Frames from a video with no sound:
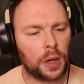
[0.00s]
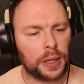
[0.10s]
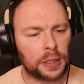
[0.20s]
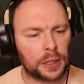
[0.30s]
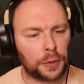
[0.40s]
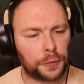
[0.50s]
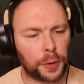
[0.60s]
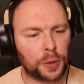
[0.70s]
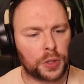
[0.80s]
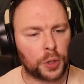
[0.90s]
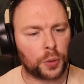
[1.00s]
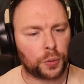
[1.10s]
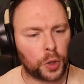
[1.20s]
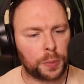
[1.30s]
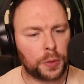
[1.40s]
Instead of focusing on
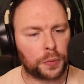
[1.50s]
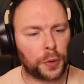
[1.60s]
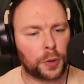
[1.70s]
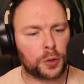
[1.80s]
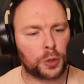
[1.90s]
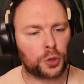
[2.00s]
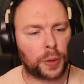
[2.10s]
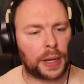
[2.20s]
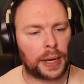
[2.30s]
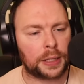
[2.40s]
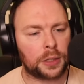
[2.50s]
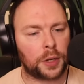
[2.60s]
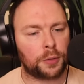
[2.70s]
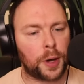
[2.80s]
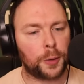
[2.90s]
robbed, focus on Trent
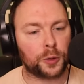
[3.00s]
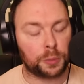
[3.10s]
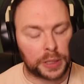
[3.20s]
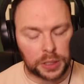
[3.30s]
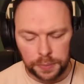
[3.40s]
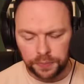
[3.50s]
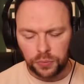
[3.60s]
Alexander-Arnold's miss.